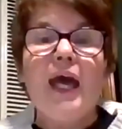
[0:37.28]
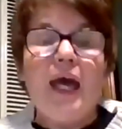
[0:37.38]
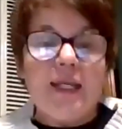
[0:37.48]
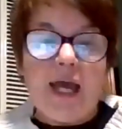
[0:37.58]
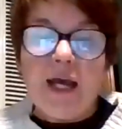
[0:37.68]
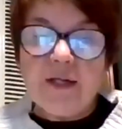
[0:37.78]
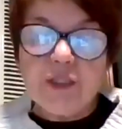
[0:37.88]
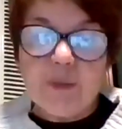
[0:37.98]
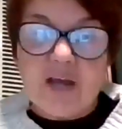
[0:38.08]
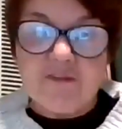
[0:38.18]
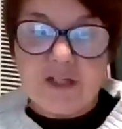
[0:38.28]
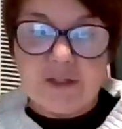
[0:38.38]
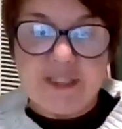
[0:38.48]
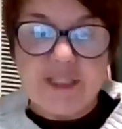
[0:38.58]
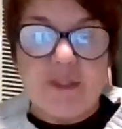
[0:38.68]
Now to our very
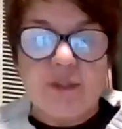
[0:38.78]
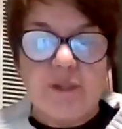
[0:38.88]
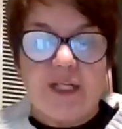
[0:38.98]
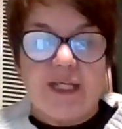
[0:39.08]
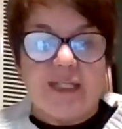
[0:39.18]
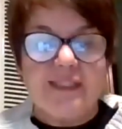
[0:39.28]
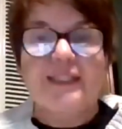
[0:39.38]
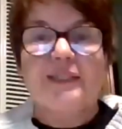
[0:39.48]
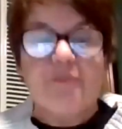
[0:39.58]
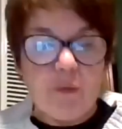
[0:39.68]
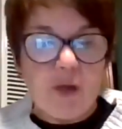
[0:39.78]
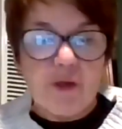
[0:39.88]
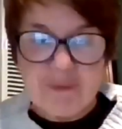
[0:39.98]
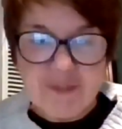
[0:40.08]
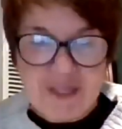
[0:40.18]
special guest.
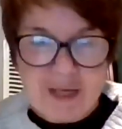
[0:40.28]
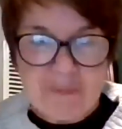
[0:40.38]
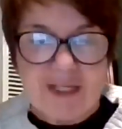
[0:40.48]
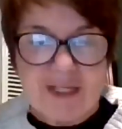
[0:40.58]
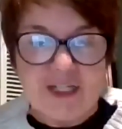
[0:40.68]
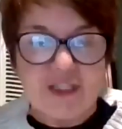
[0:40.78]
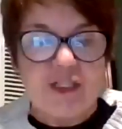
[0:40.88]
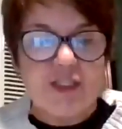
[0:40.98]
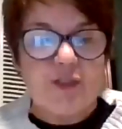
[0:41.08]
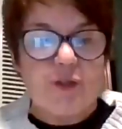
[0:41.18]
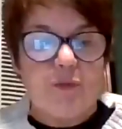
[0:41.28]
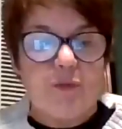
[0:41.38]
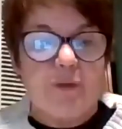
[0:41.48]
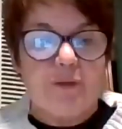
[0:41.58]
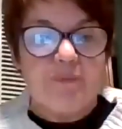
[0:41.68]
Welcome, Karma Lekshe Tsomo.
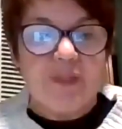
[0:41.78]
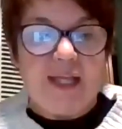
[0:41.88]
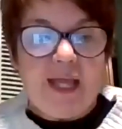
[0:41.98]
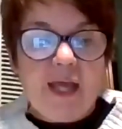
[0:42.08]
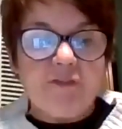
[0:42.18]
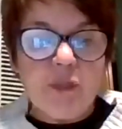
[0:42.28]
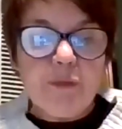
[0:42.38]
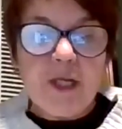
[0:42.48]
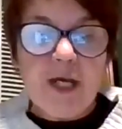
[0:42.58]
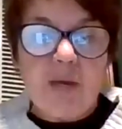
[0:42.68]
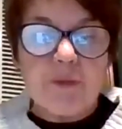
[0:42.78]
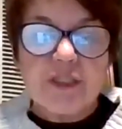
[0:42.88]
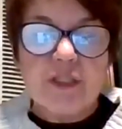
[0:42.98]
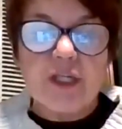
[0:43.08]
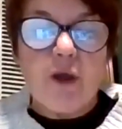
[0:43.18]
Venerable Karma
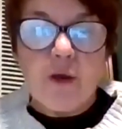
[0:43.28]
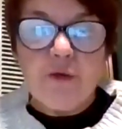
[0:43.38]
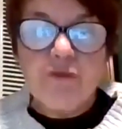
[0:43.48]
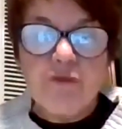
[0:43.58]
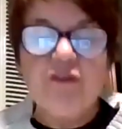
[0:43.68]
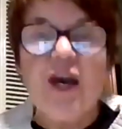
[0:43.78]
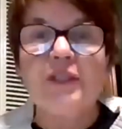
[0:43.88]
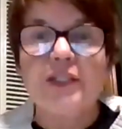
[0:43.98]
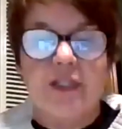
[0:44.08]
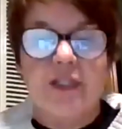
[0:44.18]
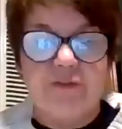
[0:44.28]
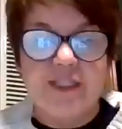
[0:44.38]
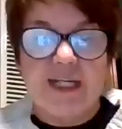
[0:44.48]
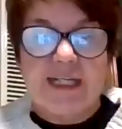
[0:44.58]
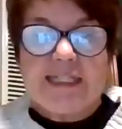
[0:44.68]
was the co-founder of
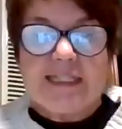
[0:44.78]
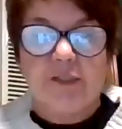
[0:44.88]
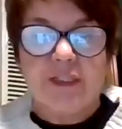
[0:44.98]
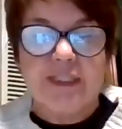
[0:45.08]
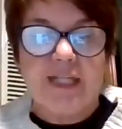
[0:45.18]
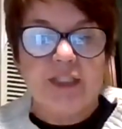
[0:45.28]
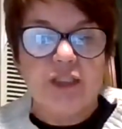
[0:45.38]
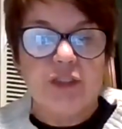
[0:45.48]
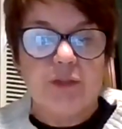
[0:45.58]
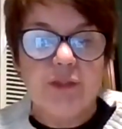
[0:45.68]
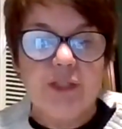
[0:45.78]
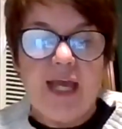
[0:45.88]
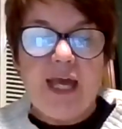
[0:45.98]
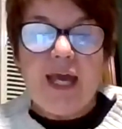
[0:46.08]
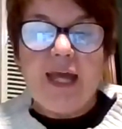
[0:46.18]
Sakyadhita International
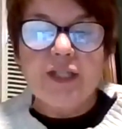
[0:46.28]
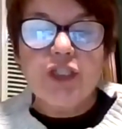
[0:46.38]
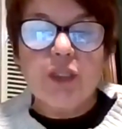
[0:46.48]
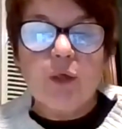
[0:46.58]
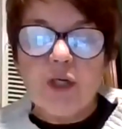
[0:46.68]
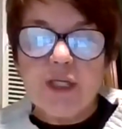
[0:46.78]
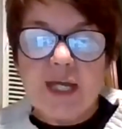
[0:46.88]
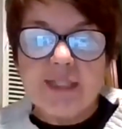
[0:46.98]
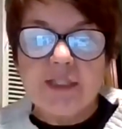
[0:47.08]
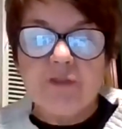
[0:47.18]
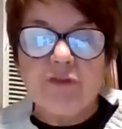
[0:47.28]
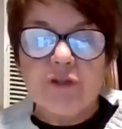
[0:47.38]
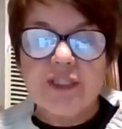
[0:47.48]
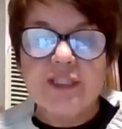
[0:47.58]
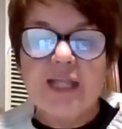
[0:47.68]
and she organised the
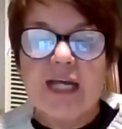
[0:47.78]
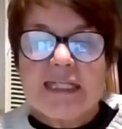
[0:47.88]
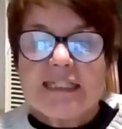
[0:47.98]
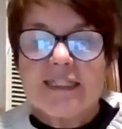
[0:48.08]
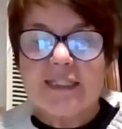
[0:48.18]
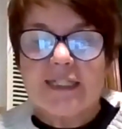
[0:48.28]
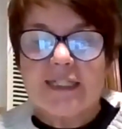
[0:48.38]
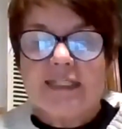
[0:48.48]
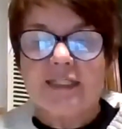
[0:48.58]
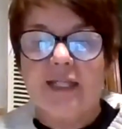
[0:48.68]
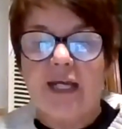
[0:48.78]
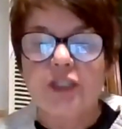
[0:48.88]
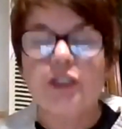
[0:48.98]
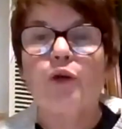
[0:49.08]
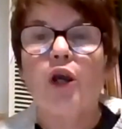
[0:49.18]
first Sakyadhita
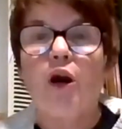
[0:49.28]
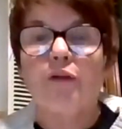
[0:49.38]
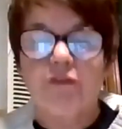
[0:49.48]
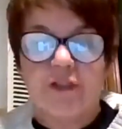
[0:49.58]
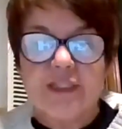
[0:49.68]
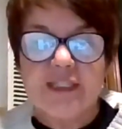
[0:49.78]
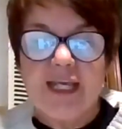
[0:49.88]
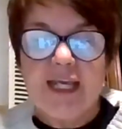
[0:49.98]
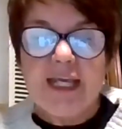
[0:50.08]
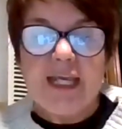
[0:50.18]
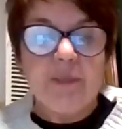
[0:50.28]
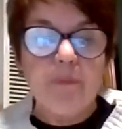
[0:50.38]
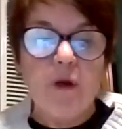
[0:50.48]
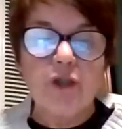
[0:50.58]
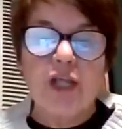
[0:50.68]
International Conference in
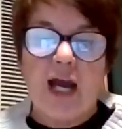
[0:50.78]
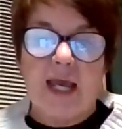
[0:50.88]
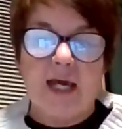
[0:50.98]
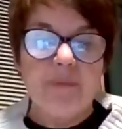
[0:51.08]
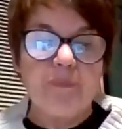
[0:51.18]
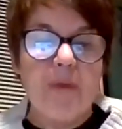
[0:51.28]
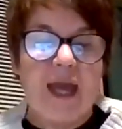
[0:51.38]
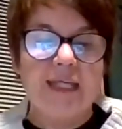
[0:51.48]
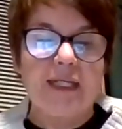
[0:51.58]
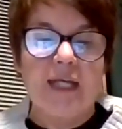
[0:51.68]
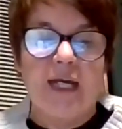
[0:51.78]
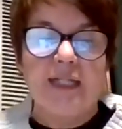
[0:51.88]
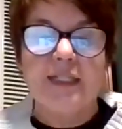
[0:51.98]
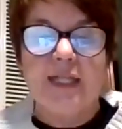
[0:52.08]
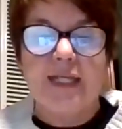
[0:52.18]
Bodh Gaya back in
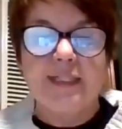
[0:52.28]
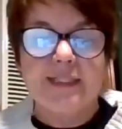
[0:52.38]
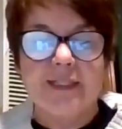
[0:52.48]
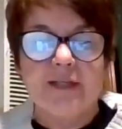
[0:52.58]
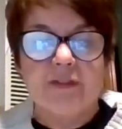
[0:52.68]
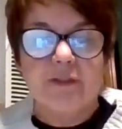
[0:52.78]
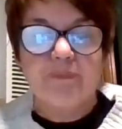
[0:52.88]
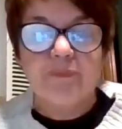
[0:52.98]
1987